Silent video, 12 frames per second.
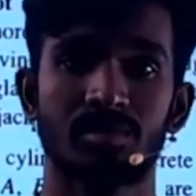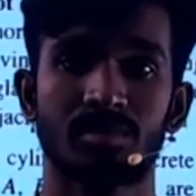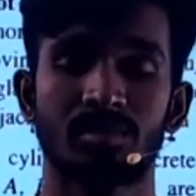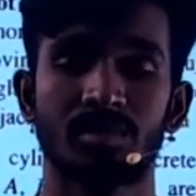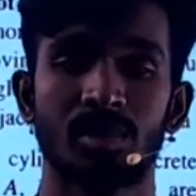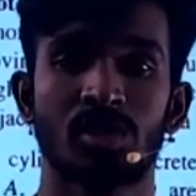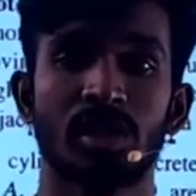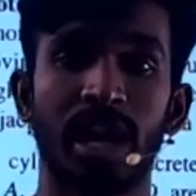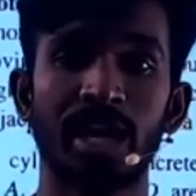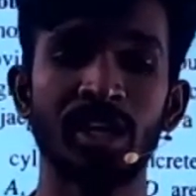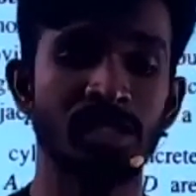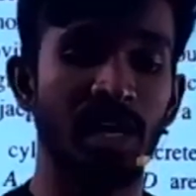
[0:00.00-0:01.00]
So can you
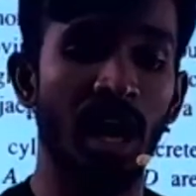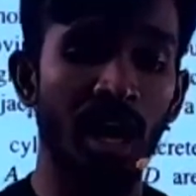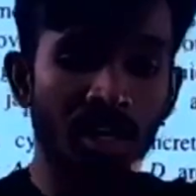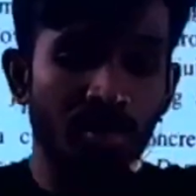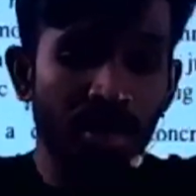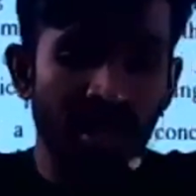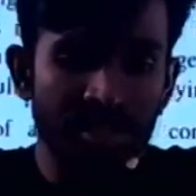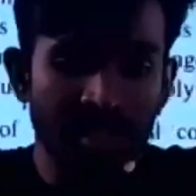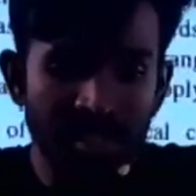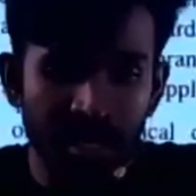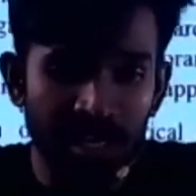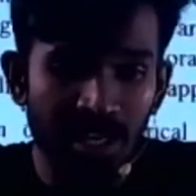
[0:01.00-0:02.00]
see Archimedes is
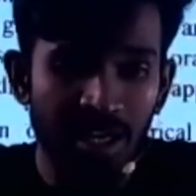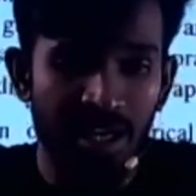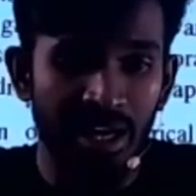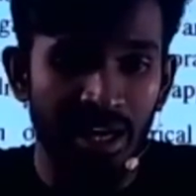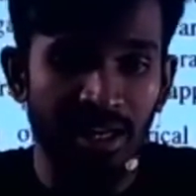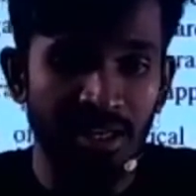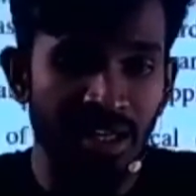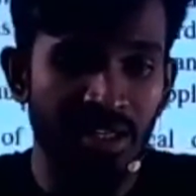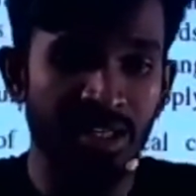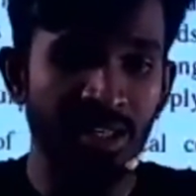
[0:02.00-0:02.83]
getting connected there?